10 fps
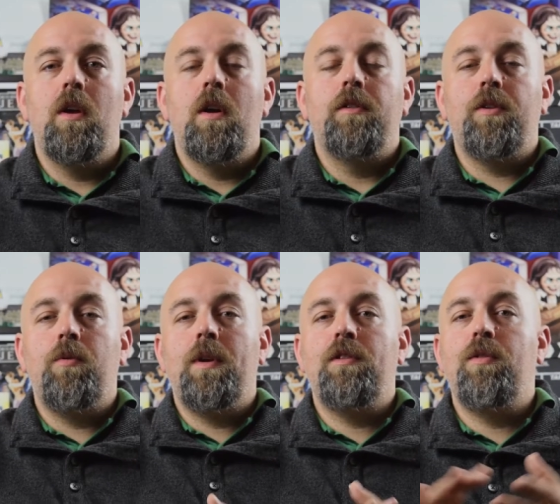
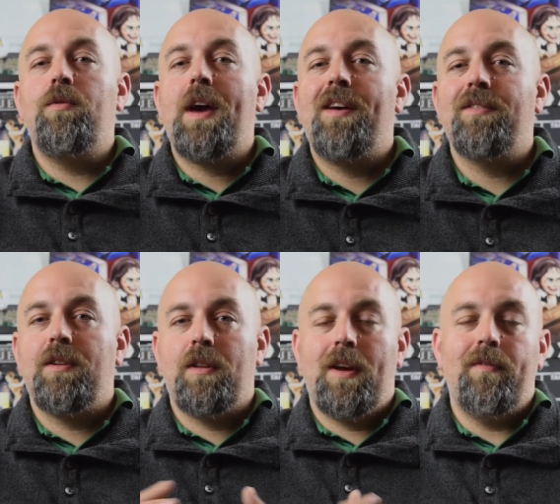So in
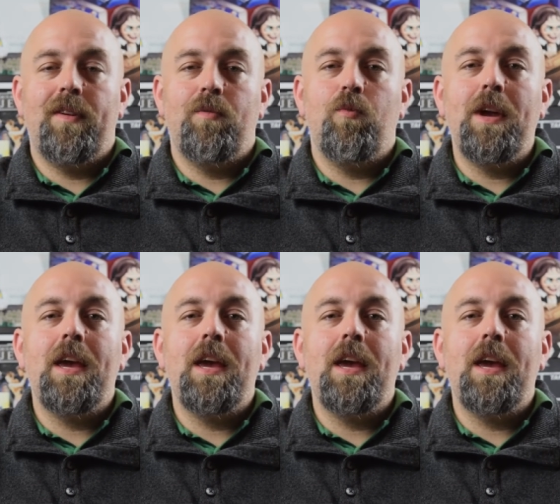2011, we